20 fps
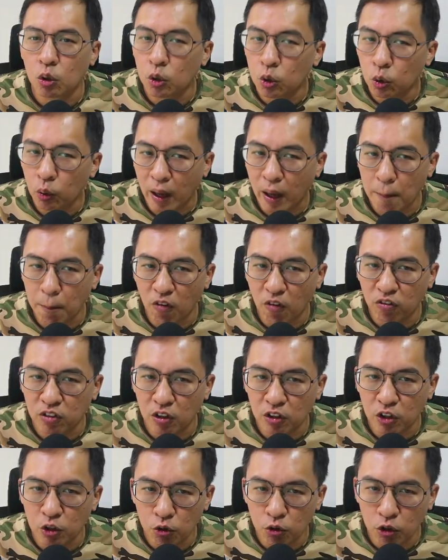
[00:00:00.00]
at both the
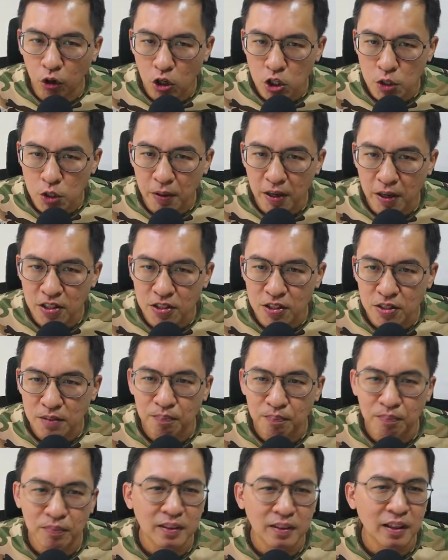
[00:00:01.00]
new launch price
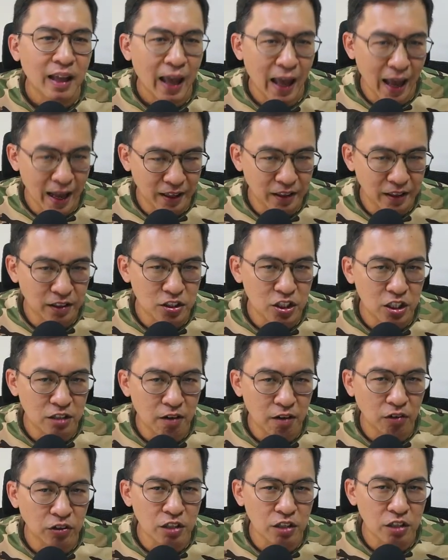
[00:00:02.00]
and the
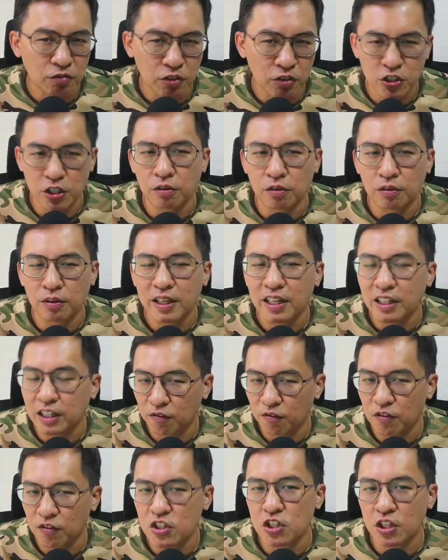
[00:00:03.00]
surrounding resale in the
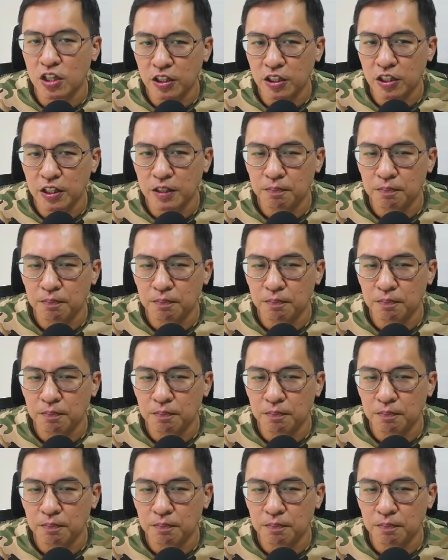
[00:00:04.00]
vicinity.